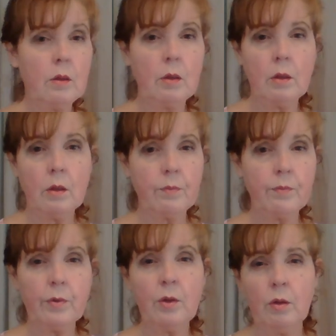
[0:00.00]
uh,
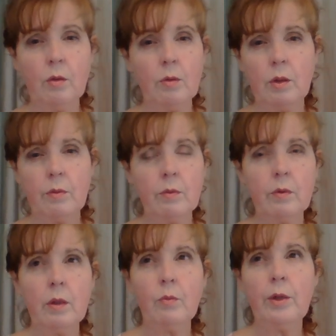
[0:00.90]
you know,
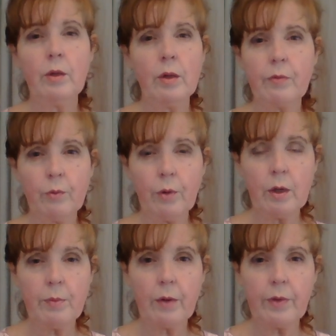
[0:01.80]
that we don't have to
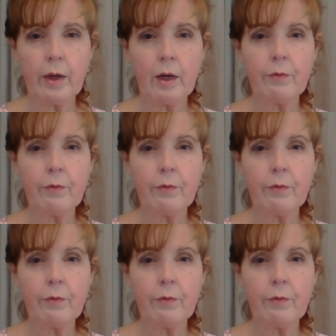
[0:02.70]
worry about that.